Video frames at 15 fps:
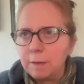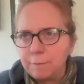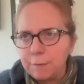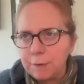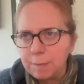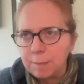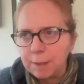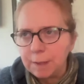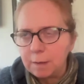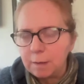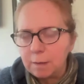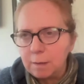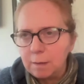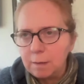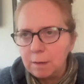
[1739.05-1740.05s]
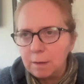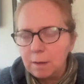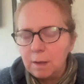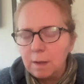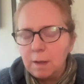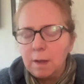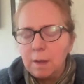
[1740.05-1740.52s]
and female.
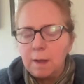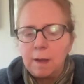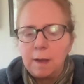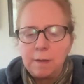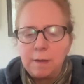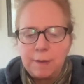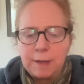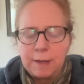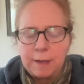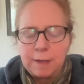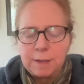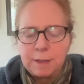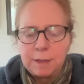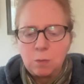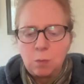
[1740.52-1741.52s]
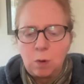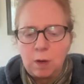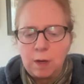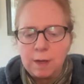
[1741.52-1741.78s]
And then I did